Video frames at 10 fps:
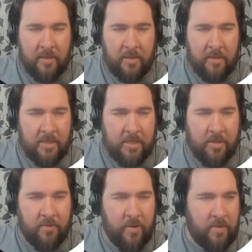This is
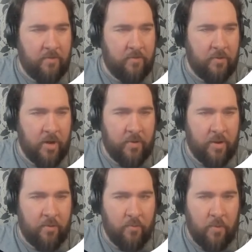great for
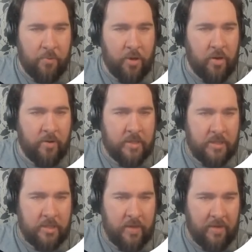knowing what
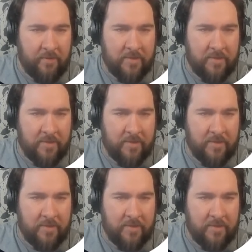priorities you have.